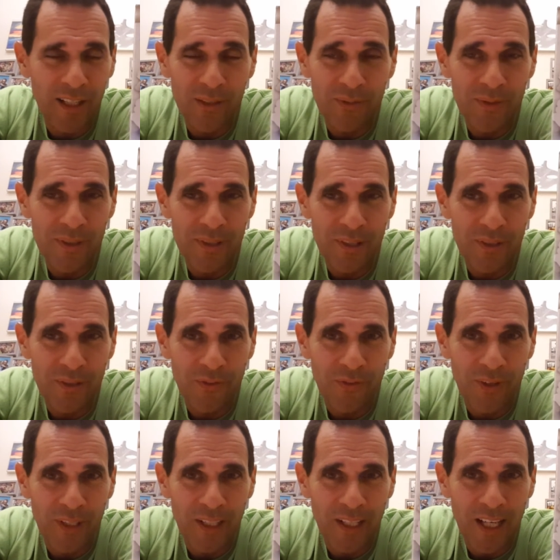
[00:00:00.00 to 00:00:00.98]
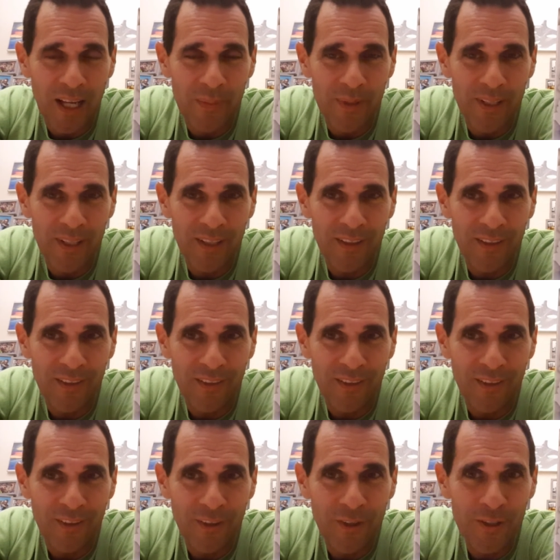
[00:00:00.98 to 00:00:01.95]
It was such a funny comedy.
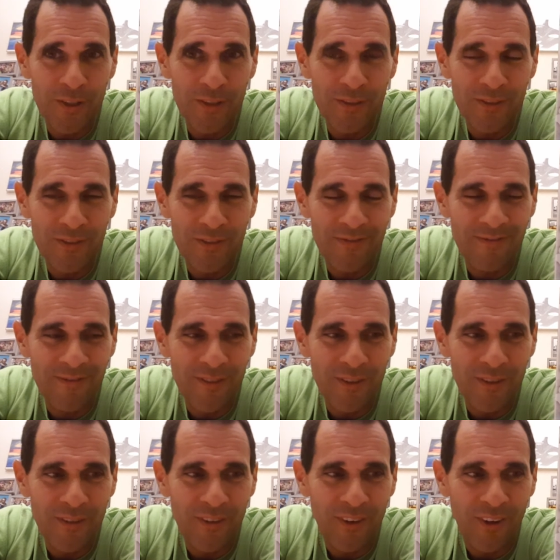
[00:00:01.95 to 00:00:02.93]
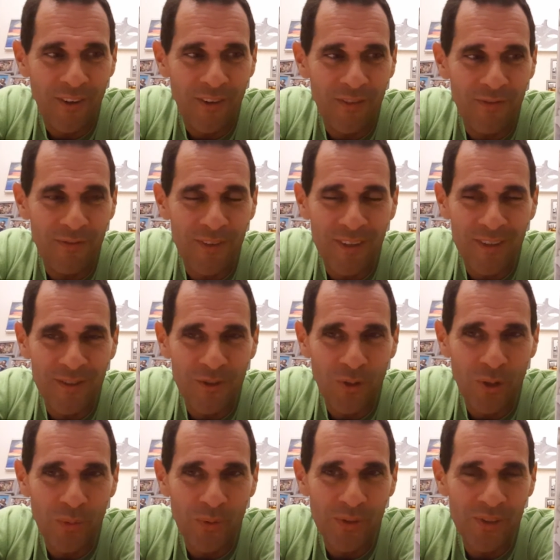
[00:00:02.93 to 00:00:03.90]
Good an
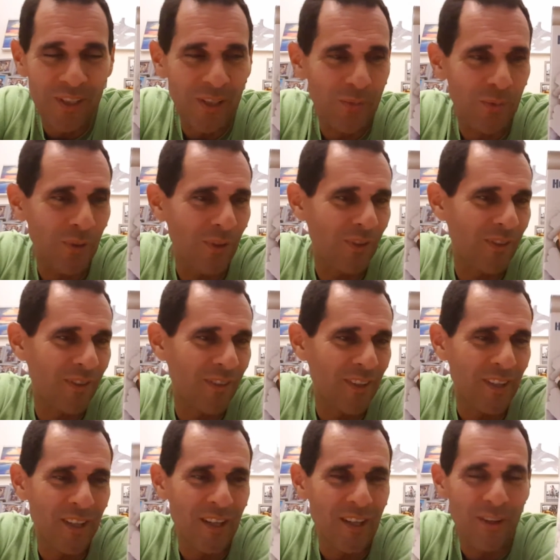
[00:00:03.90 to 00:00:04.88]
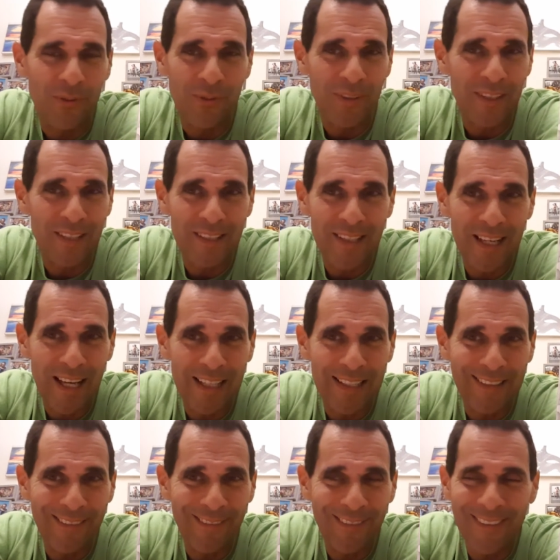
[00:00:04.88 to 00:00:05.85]
enjoyable sequel with these guys
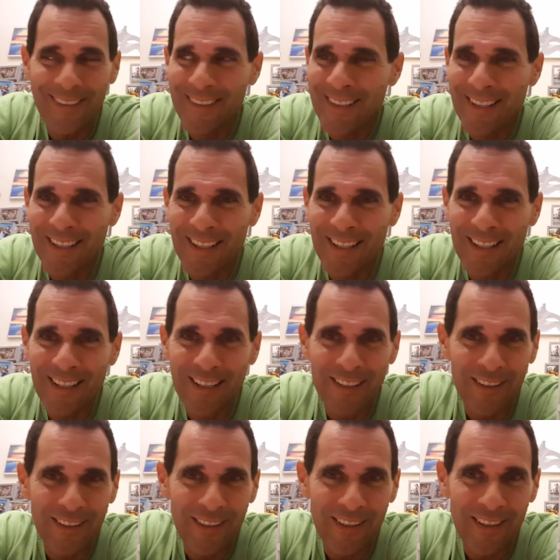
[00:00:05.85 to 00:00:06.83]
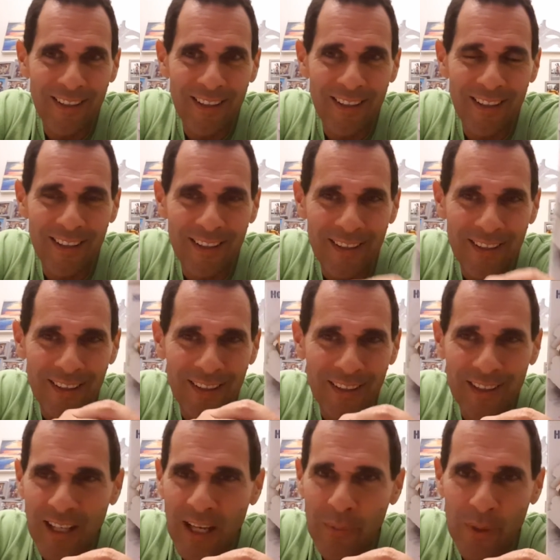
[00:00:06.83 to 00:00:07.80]
doing their thing.
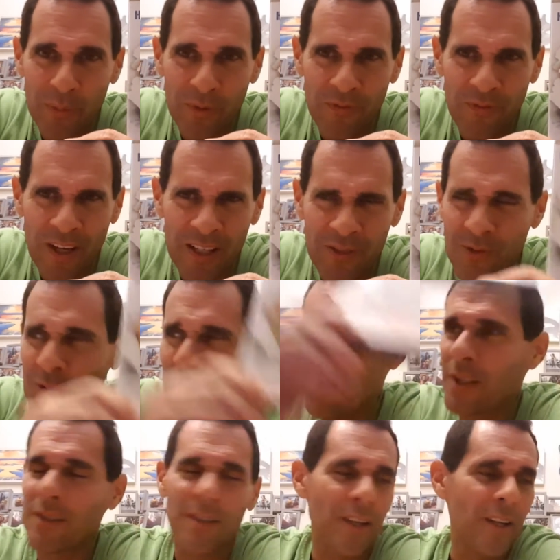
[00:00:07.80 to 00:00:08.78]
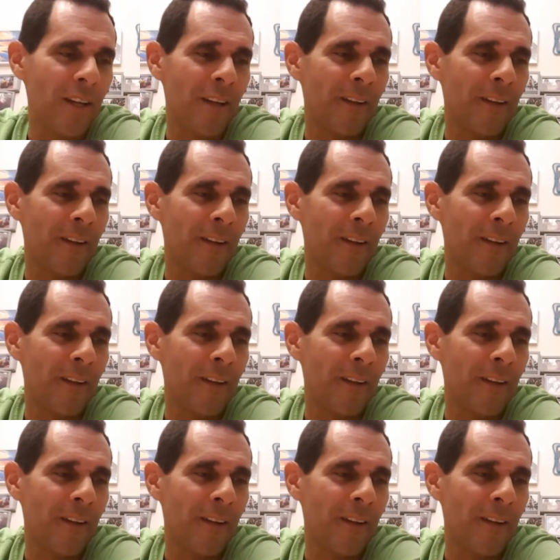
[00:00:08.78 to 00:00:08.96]
Comic book fans rejoice.